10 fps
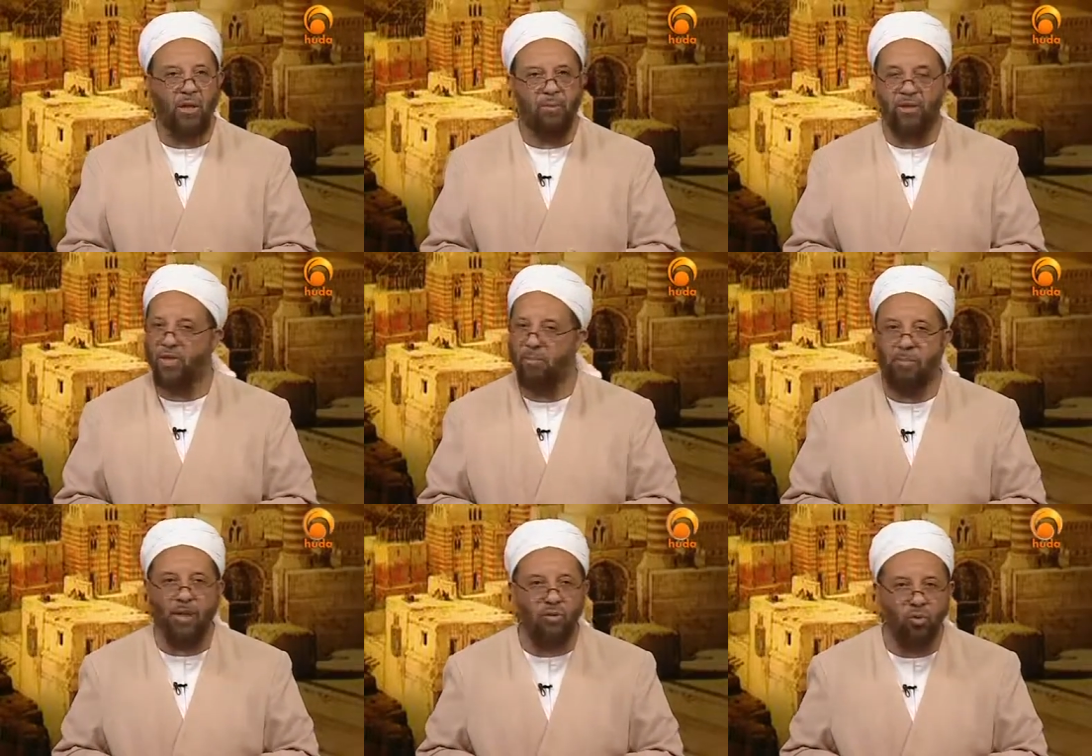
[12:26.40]
But
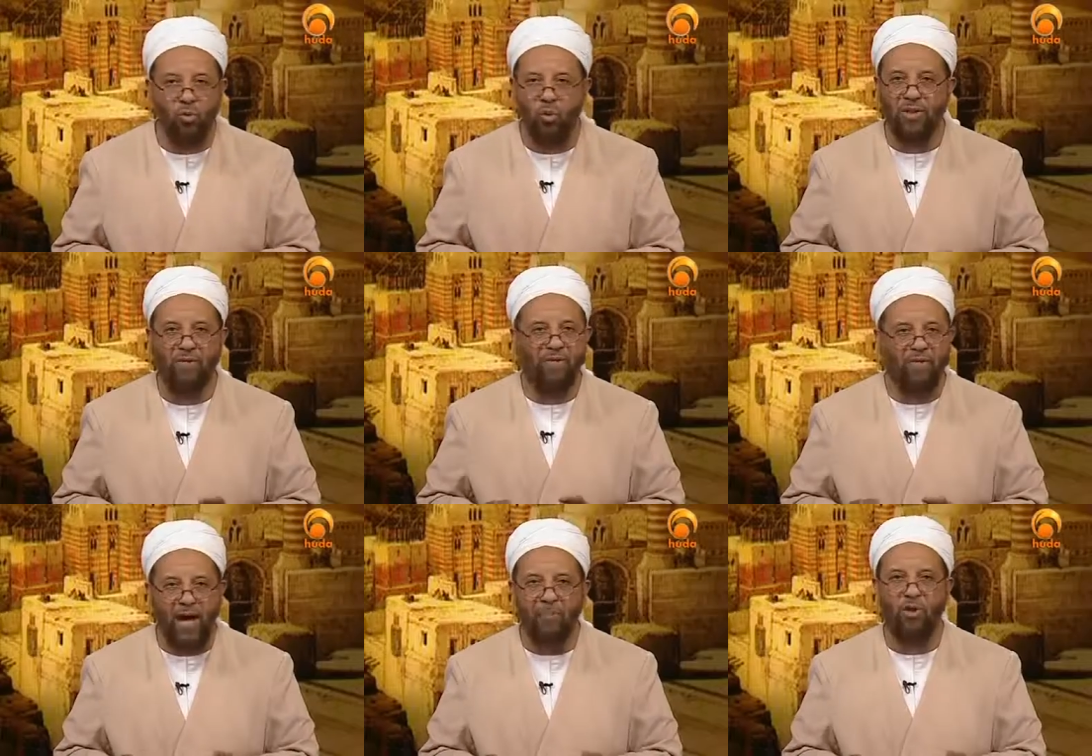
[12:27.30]
Timbuktu was a
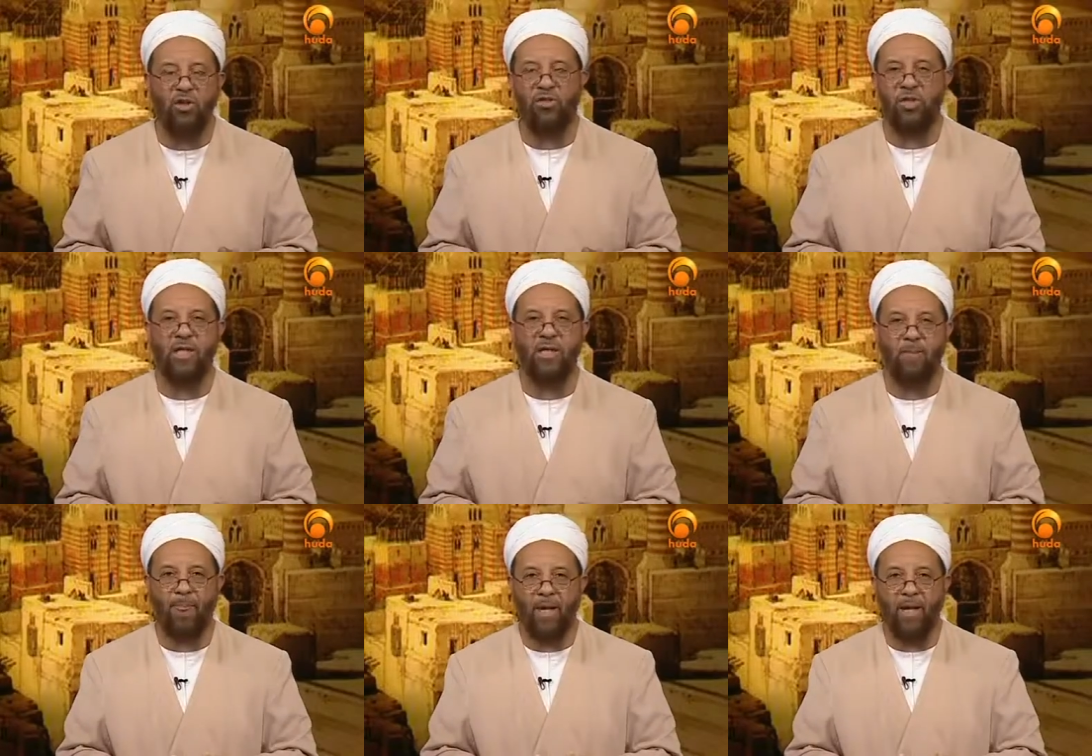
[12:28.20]
fabulous city
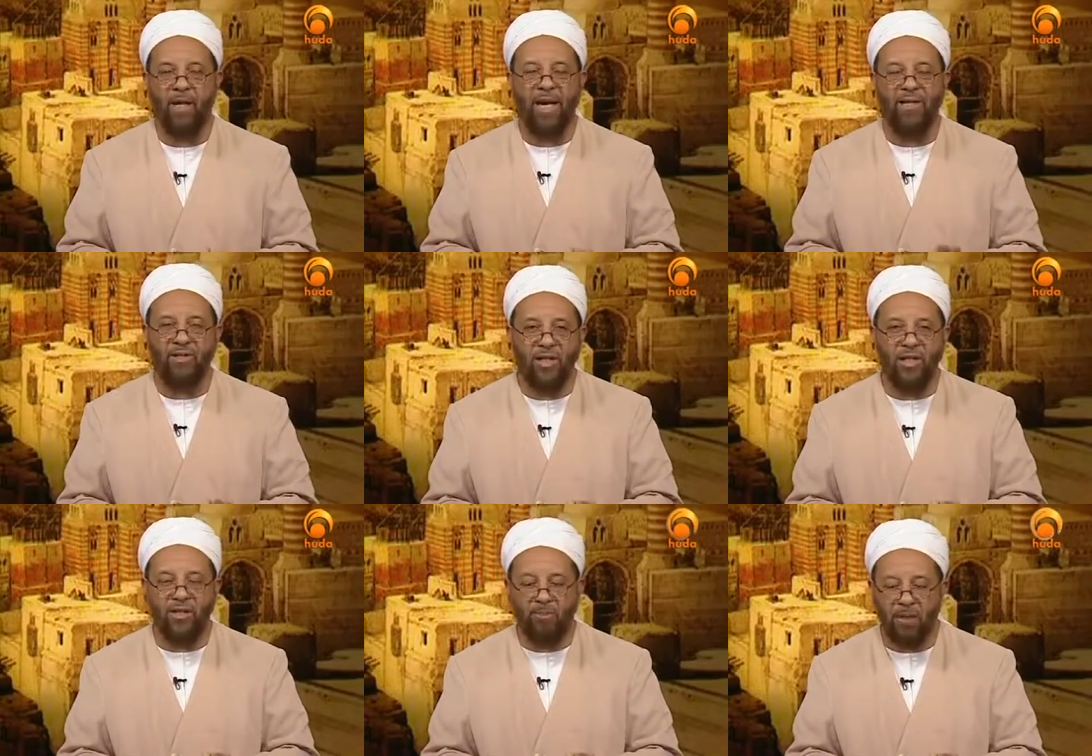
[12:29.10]
and a
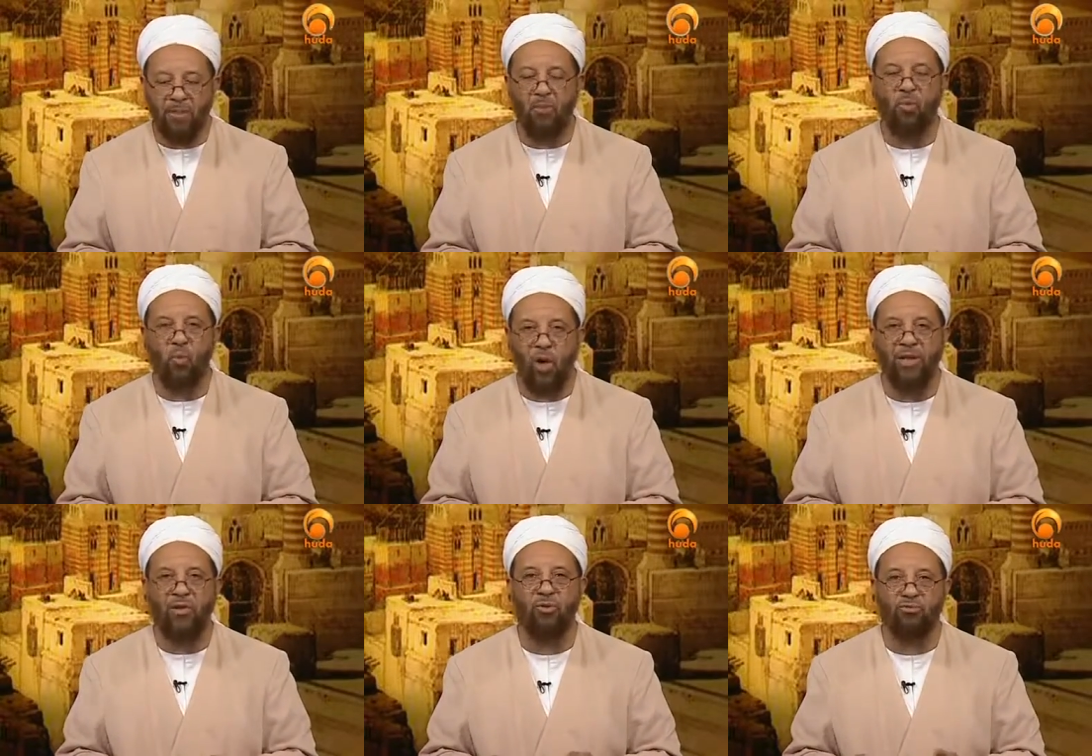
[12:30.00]
city that people
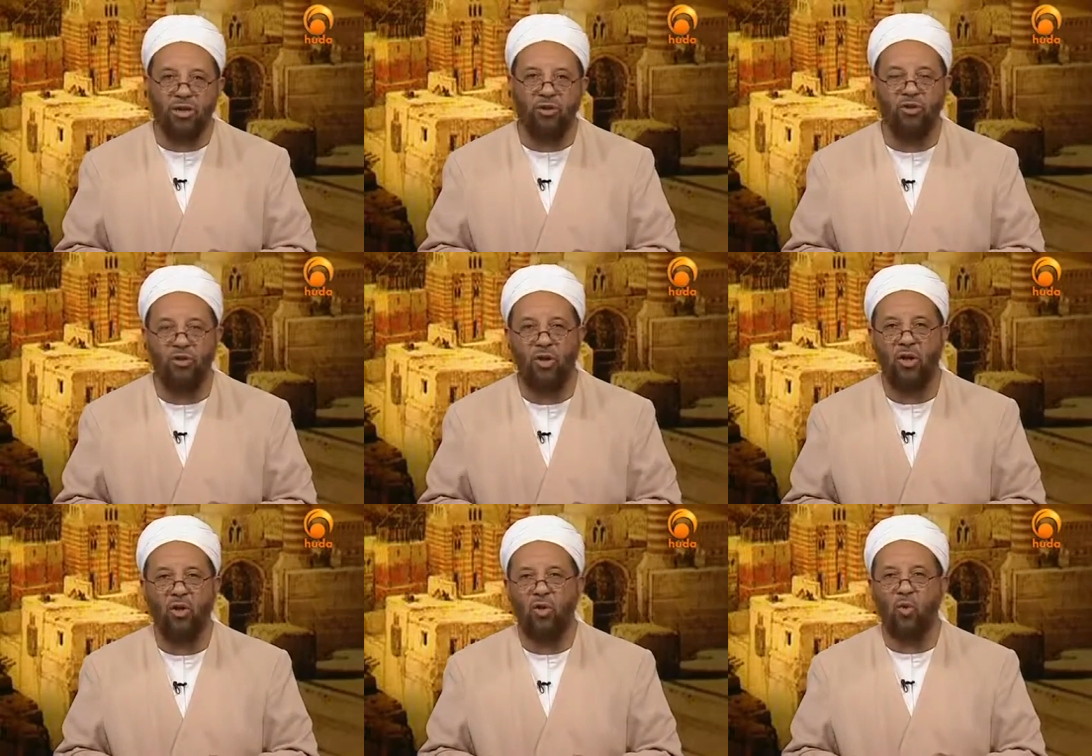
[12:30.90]
wanted to reach
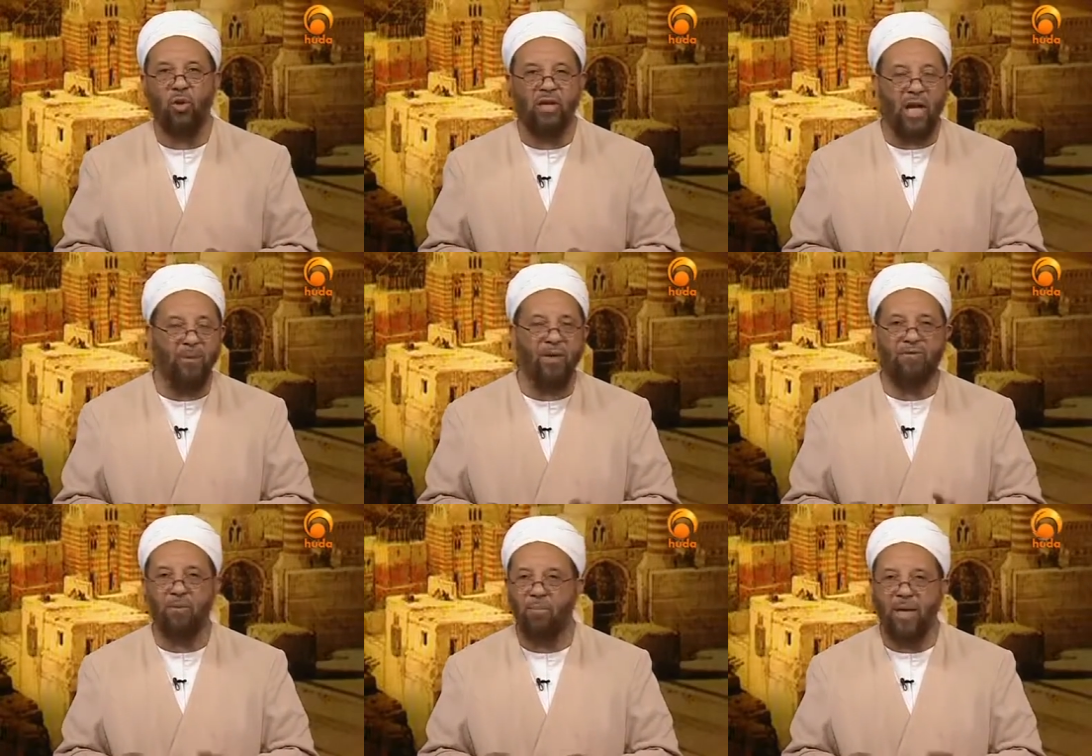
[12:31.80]
who were coming
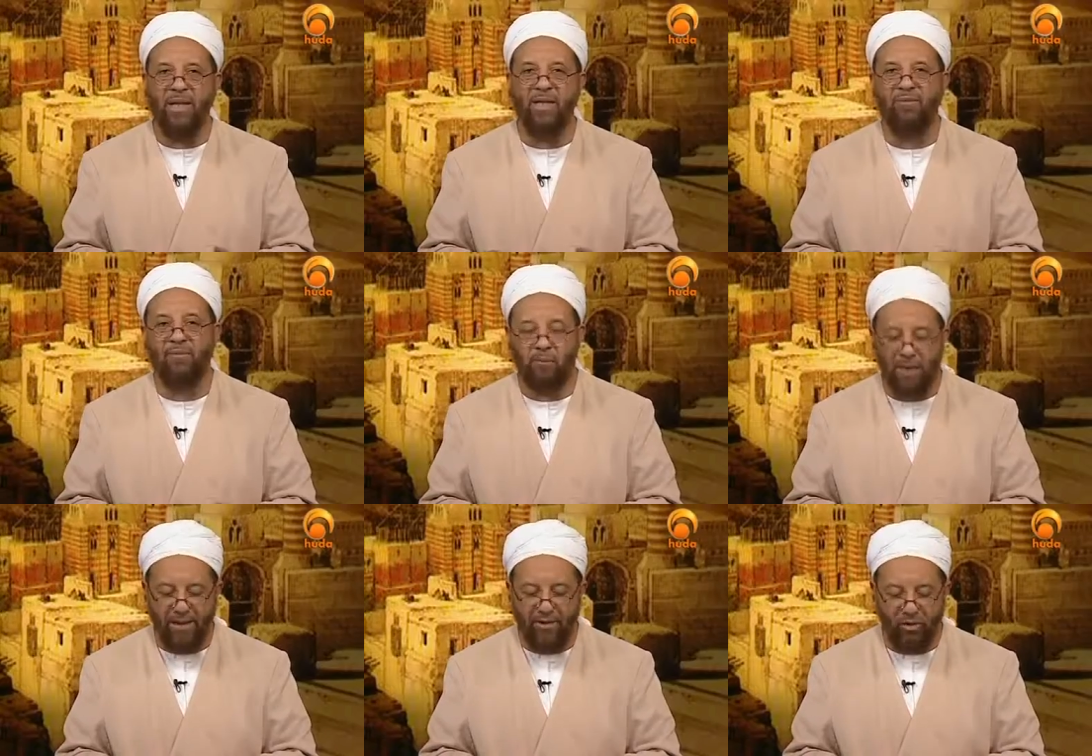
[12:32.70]
from many different
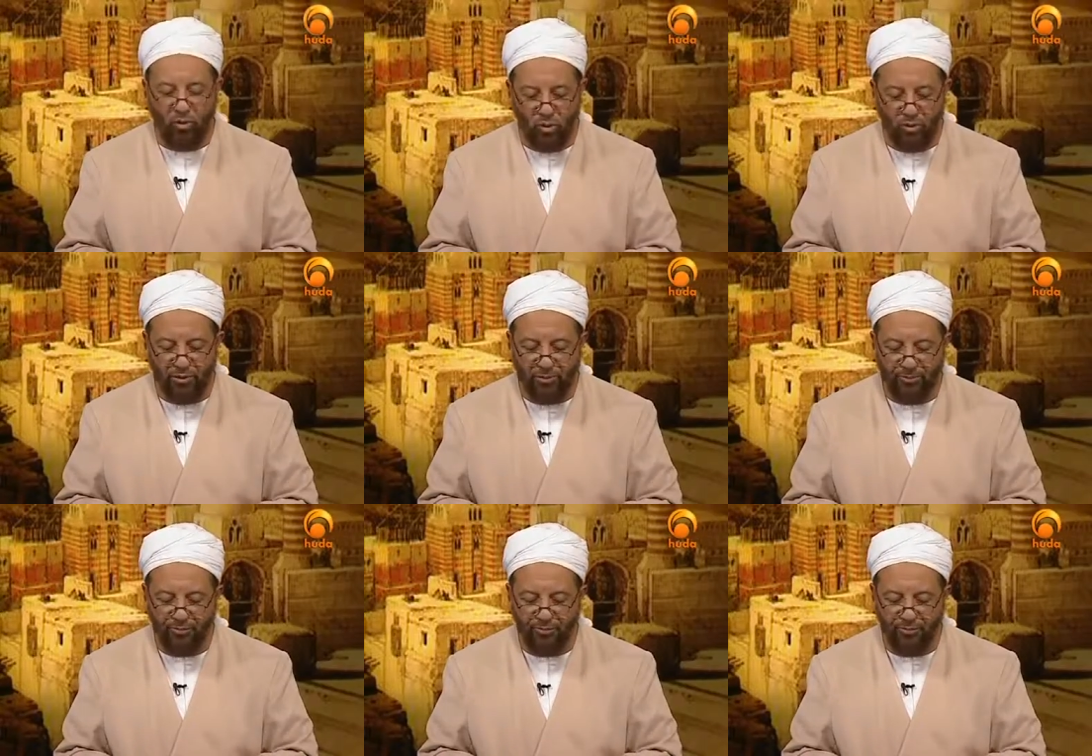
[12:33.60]
parts of the world.